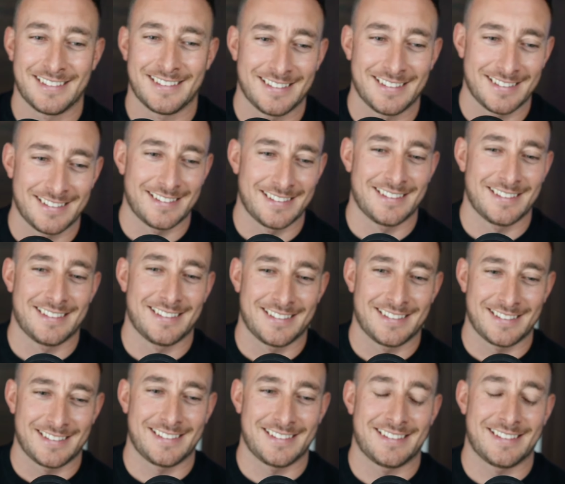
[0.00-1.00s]

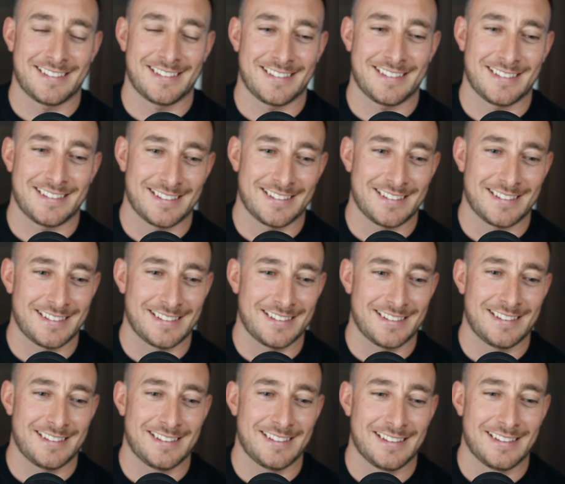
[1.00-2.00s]

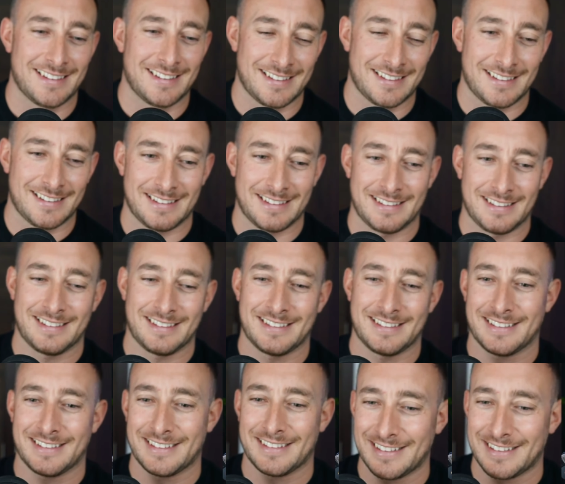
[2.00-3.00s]

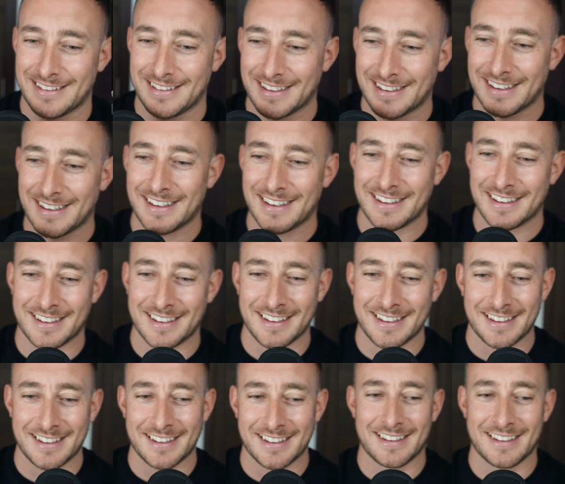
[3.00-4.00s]

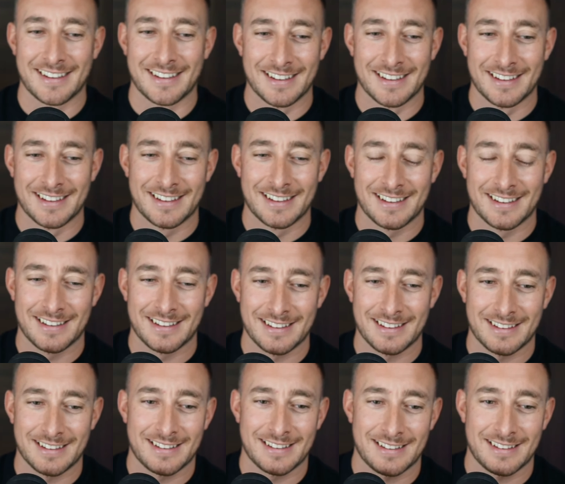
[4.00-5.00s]

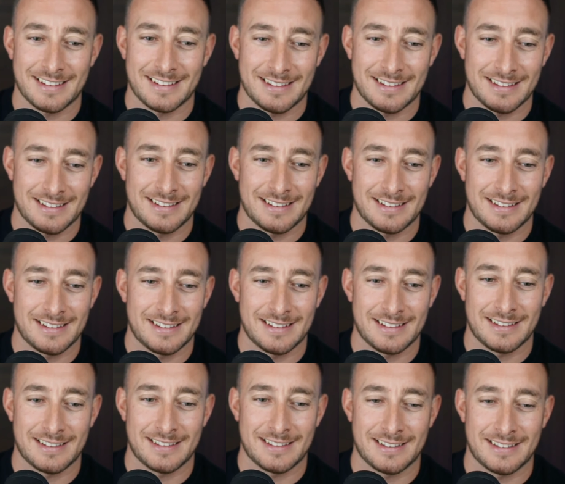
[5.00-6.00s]

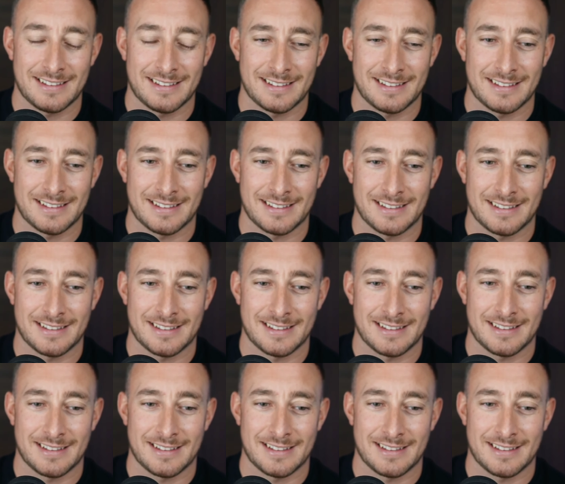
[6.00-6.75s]
[no speech]